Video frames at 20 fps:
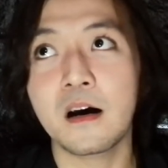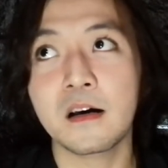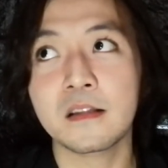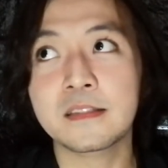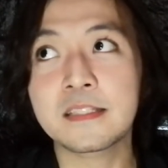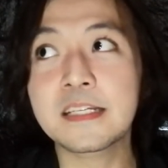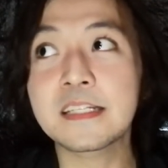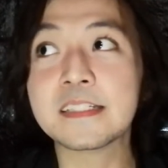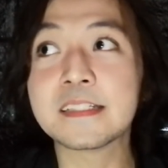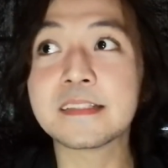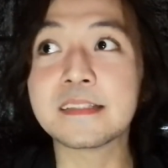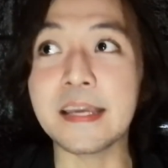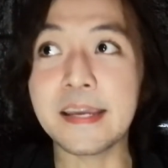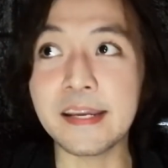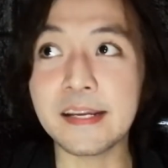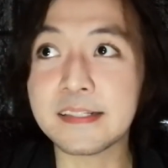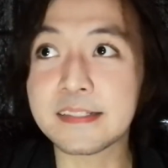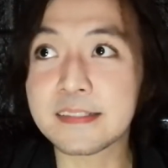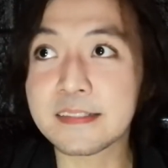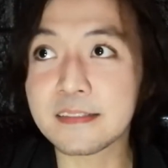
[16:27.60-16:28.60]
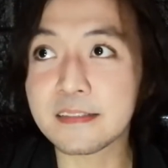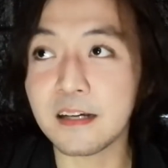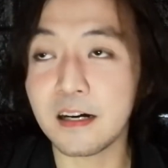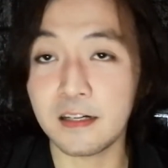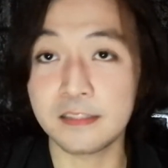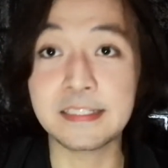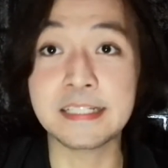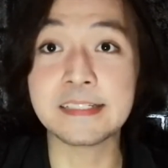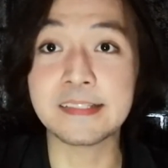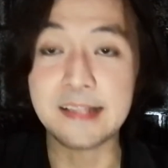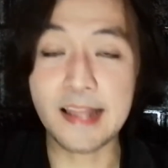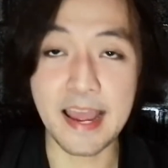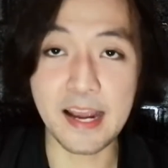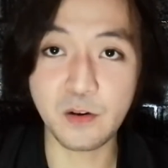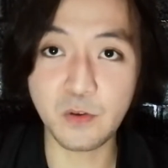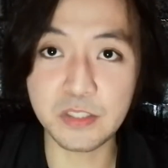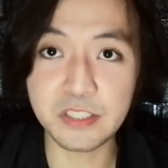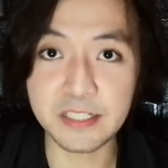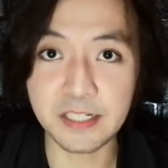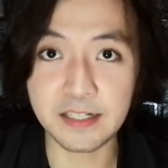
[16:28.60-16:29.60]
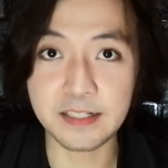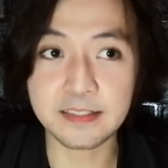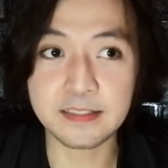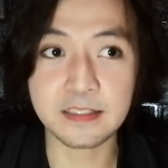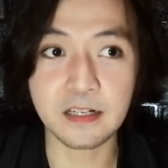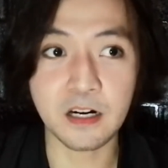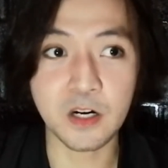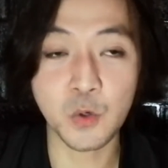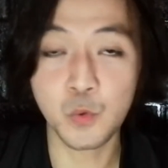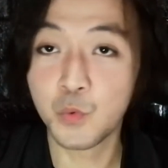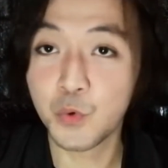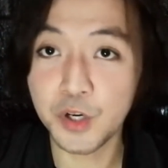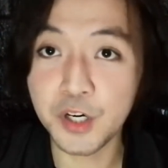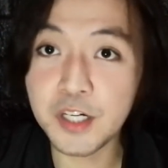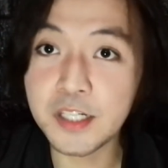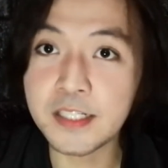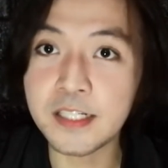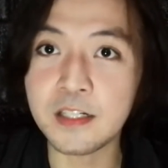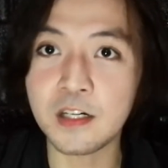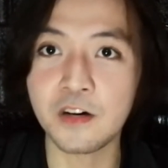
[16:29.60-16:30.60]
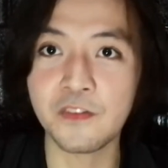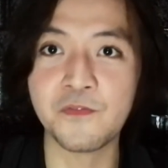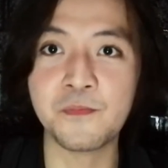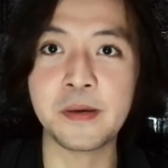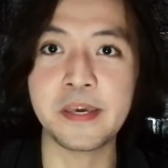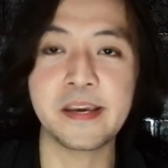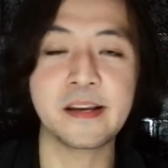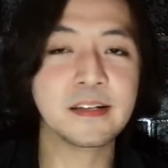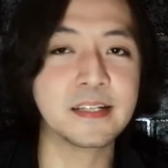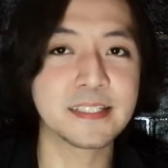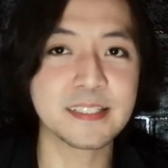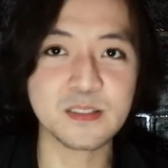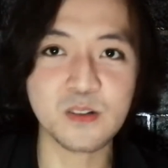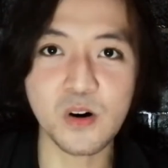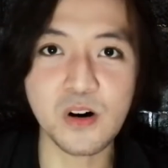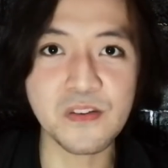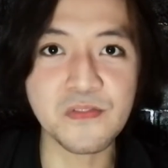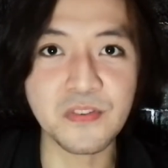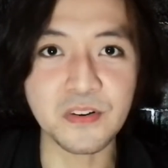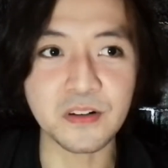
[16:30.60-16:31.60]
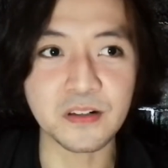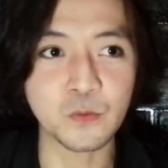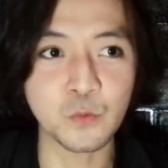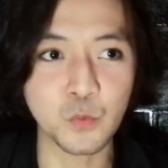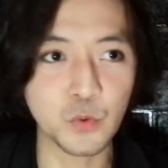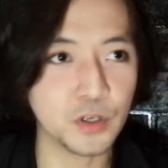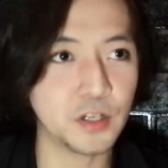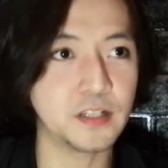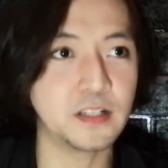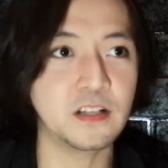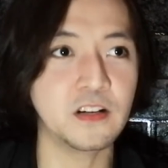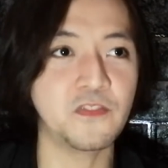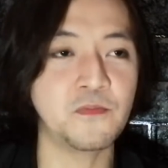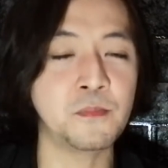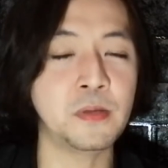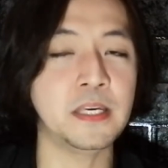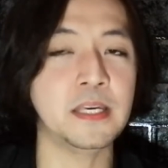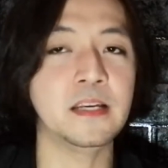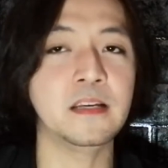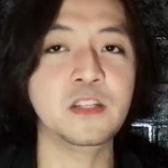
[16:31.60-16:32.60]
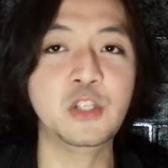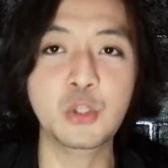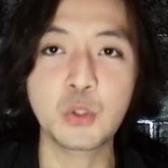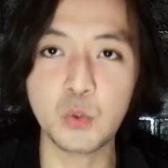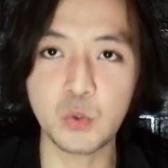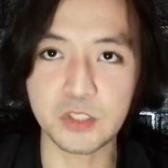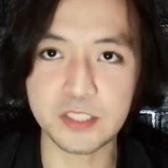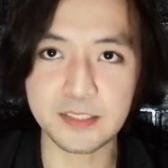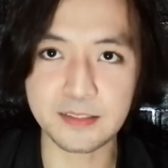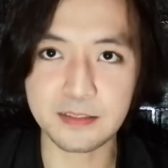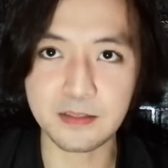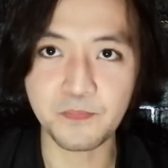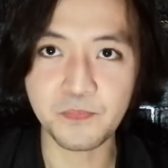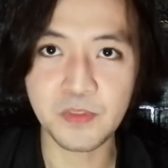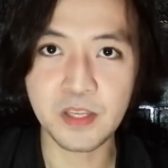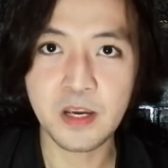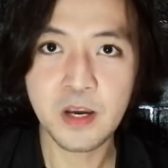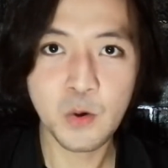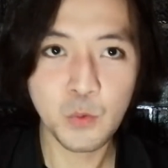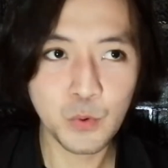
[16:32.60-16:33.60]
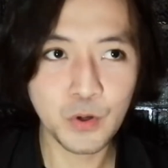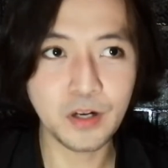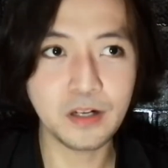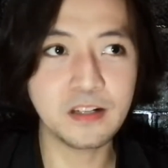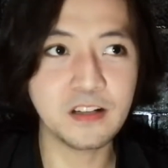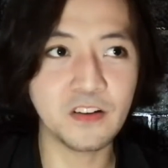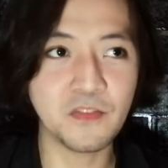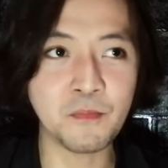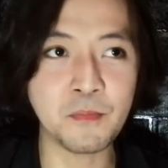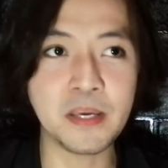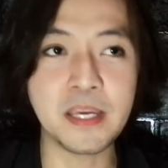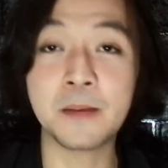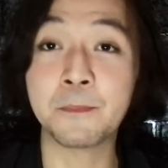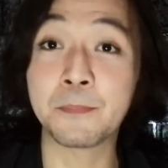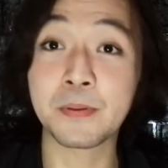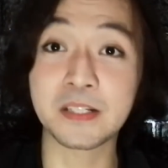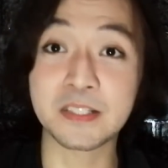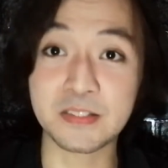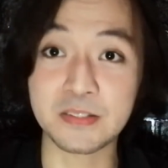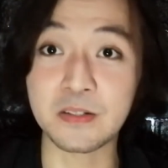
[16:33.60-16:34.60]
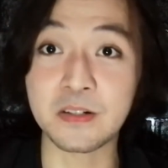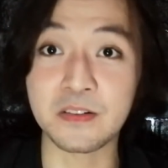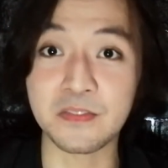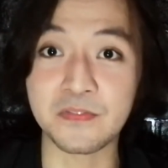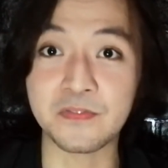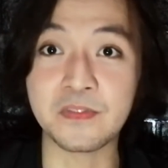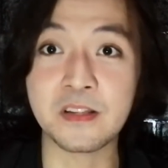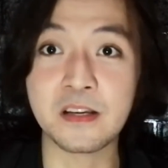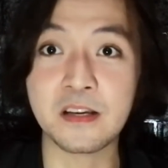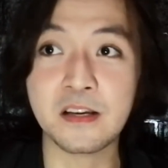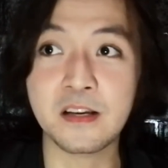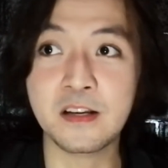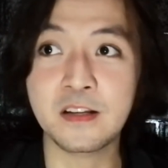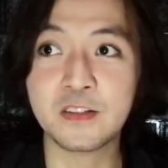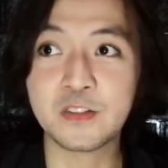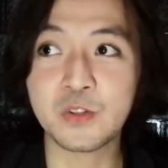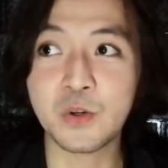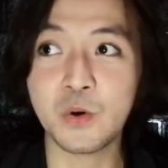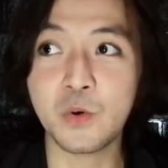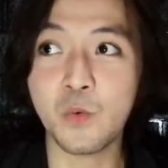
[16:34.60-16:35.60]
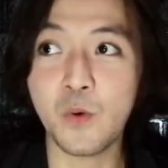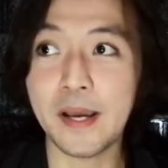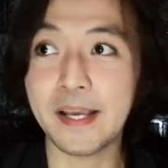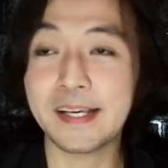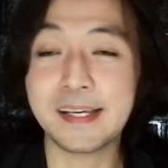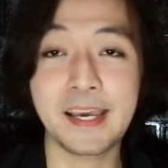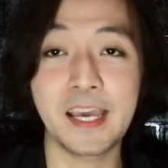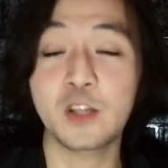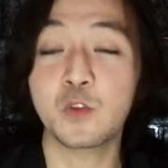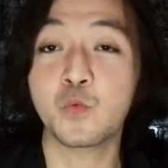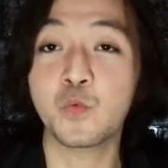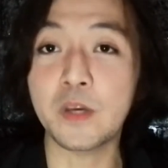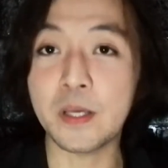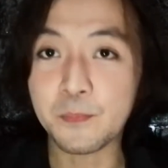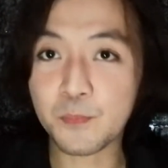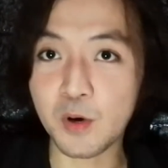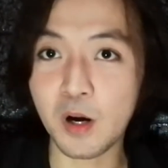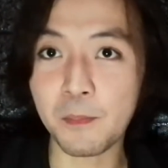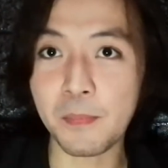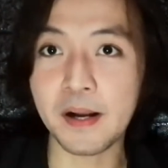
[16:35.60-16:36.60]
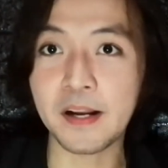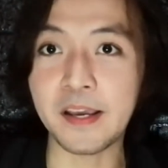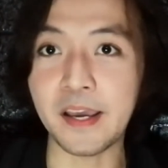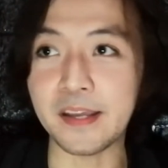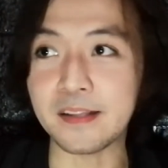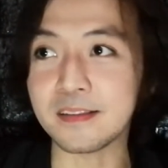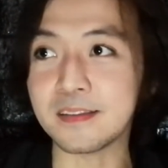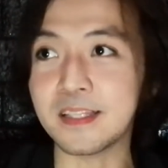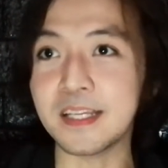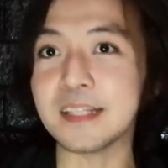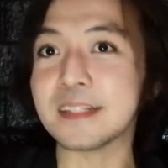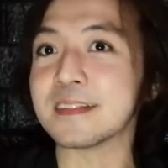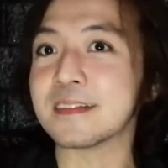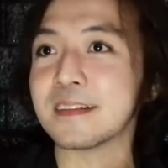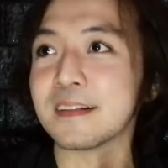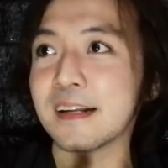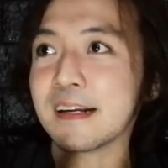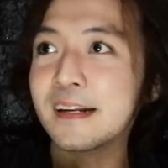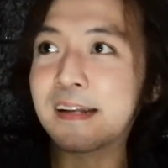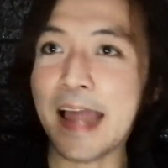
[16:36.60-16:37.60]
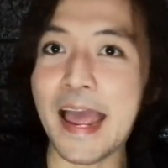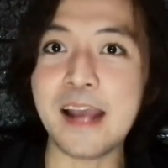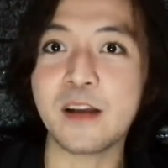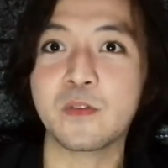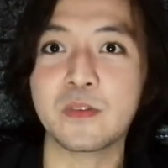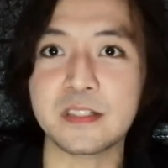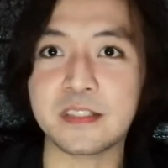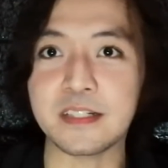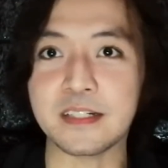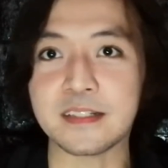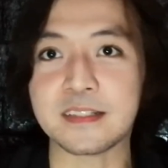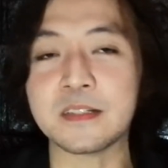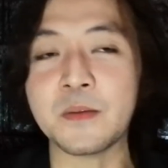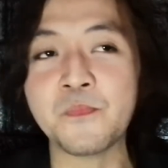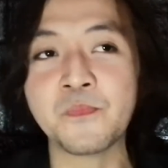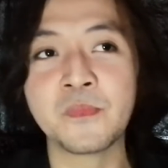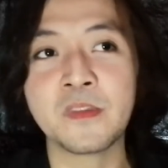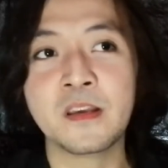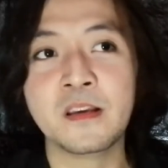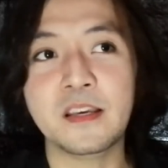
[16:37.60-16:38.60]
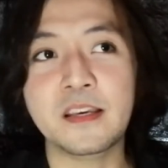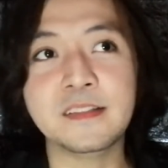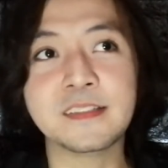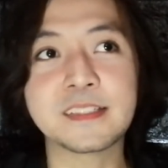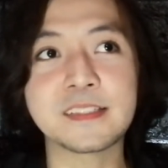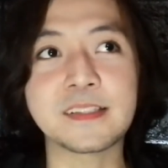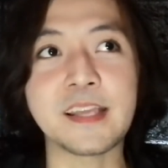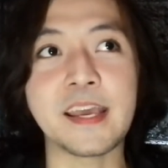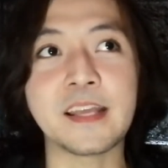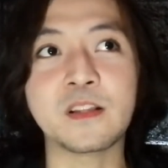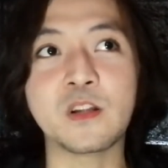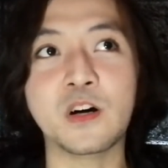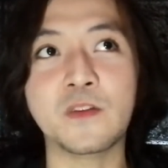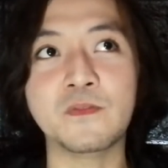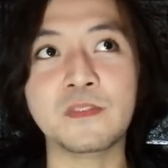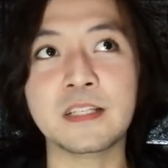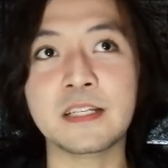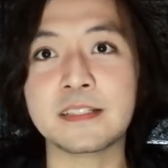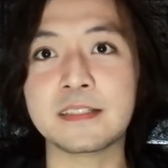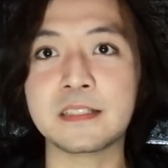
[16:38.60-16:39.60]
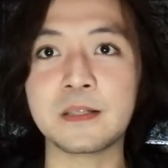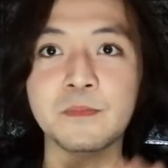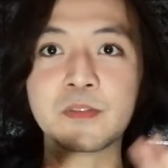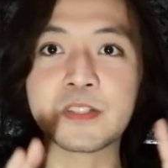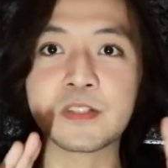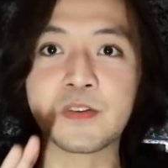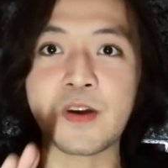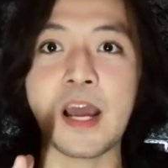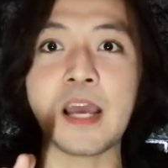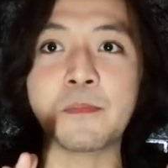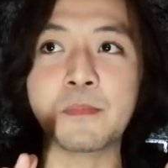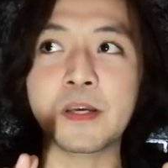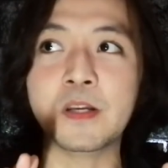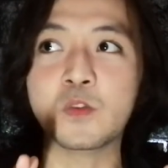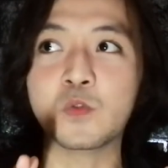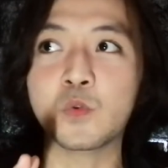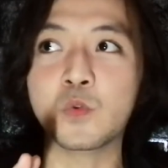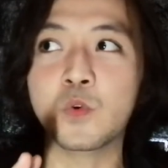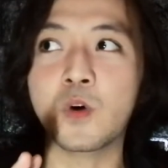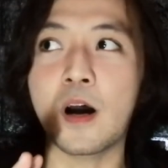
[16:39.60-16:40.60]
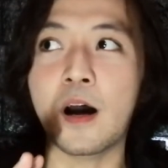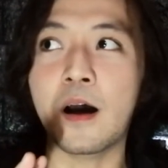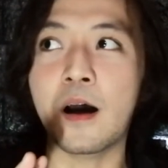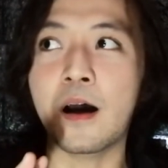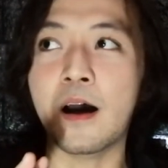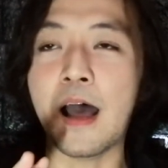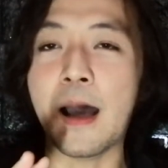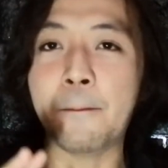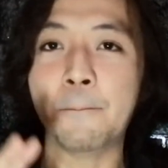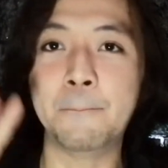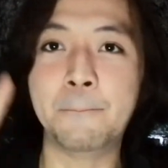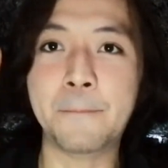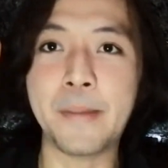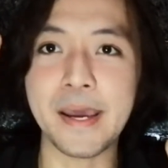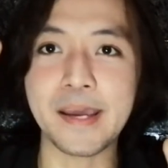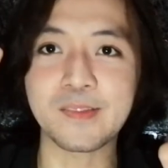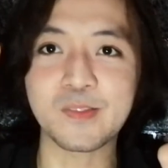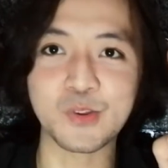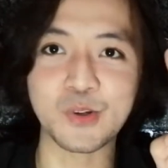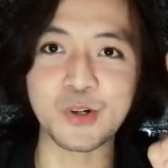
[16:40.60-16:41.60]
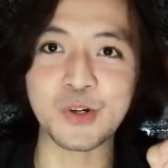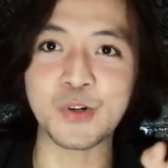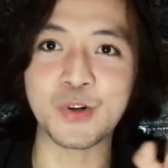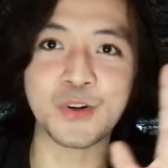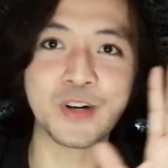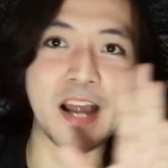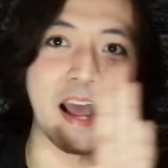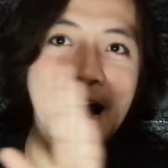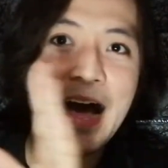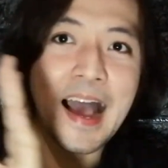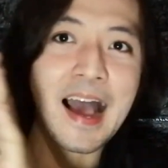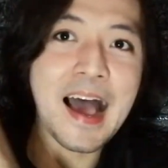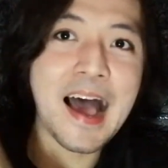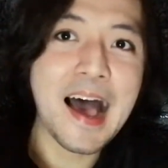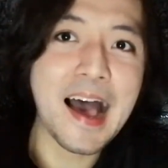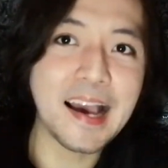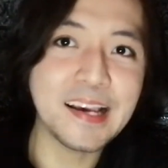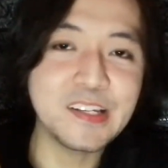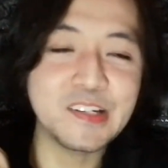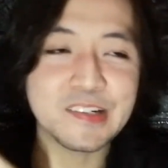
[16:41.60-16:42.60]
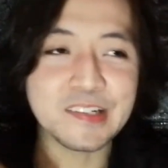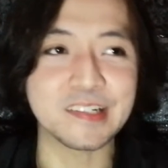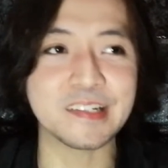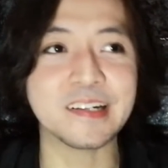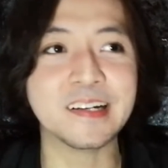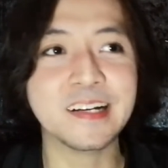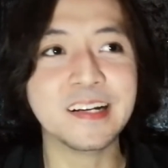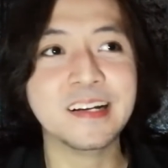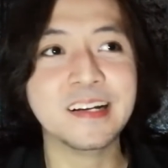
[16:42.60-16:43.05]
these languages are worthy of being discovered, worthy of being used, worthy of being preserved. So why can't we propagate these languages instead of just subscribing to a better or a higher